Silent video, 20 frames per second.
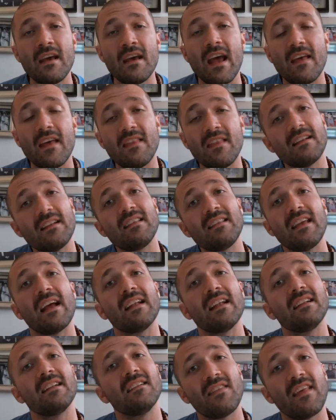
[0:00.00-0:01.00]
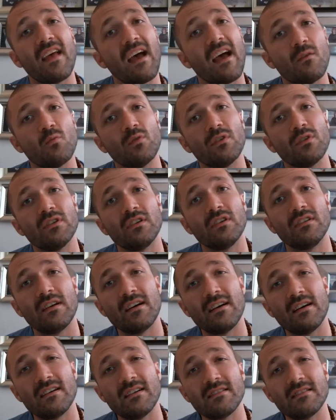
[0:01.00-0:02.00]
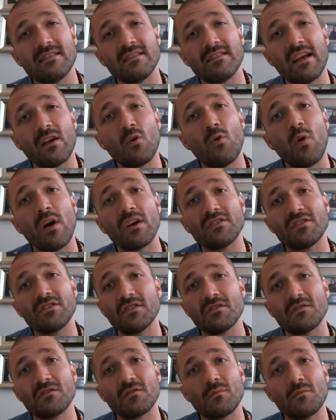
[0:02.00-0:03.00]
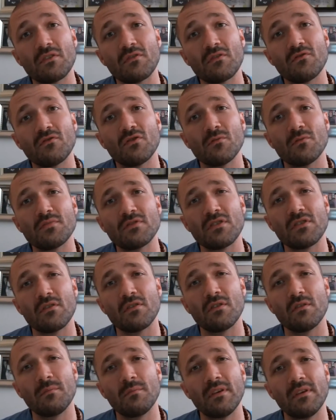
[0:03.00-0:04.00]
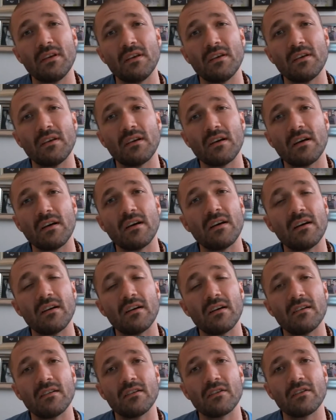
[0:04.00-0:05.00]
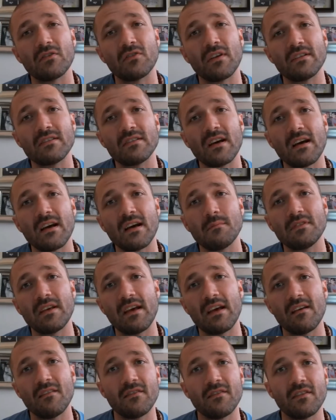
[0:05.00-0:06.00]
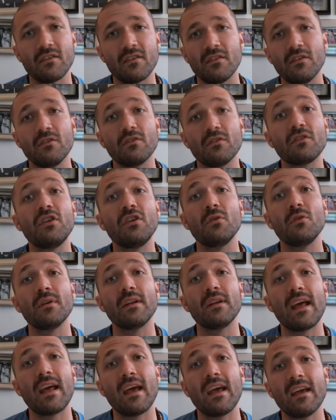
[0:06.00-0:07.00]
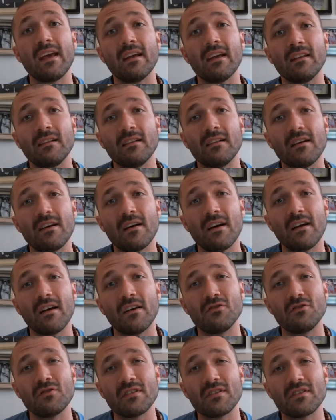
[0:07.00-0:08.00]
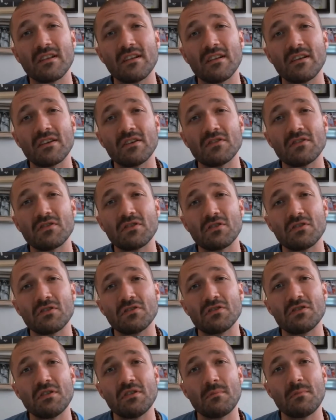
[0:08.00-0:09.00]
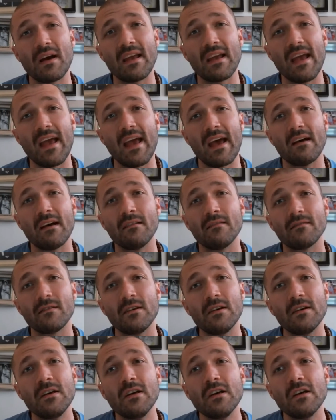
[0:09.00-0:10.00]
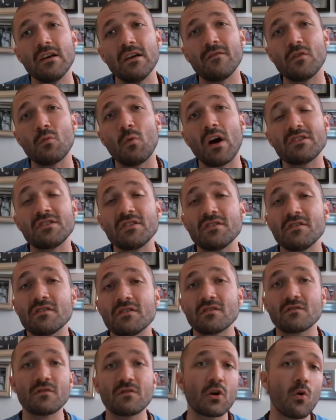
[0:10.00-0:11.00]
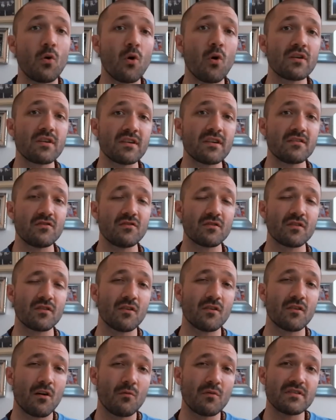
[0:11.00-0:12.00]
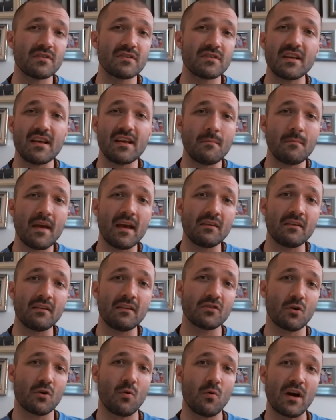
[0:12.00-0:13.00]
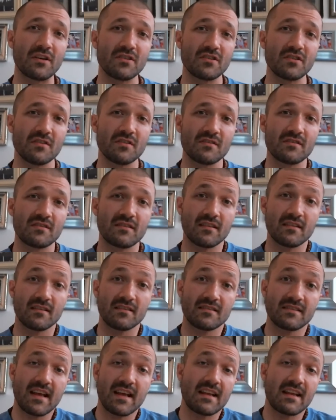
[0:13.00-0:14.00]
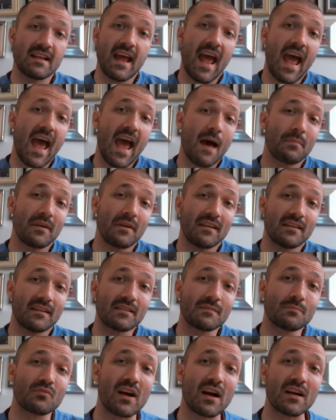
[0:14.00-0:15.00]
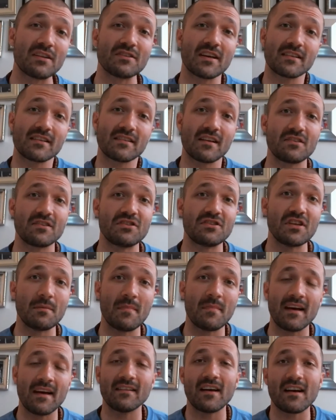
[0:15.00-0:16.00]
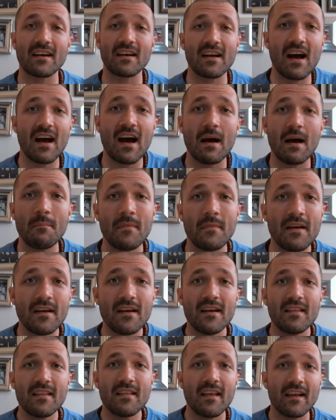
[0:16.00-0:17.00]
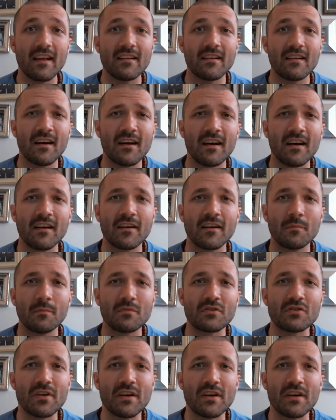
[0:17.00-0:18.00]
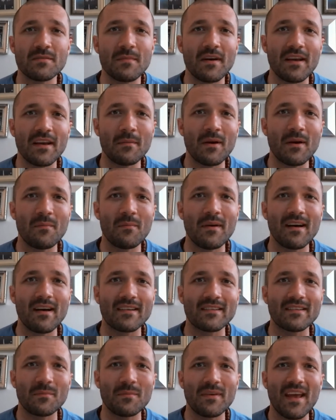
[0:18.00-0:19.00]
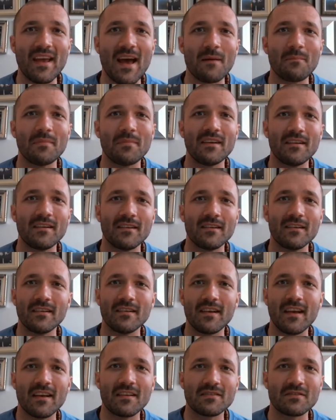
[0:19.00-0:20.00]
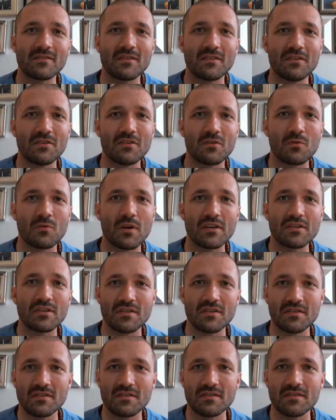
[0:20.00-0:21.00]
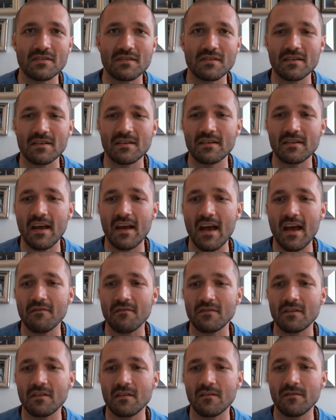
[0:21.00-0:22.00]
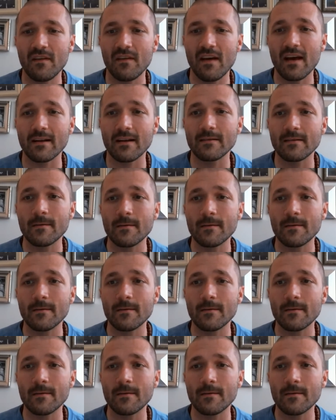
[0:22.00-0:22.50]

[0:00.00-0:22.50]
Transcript: And then at the end of that, we'll take questions from the group. So it'll be a great time to have a little Q&A and address any concerns you might have. If you're watching this recorded, you can always email your questions to zenhappinessproject@gmail.com. That comes straight to my email box. I'll be happy to answer any of your questions after the fact.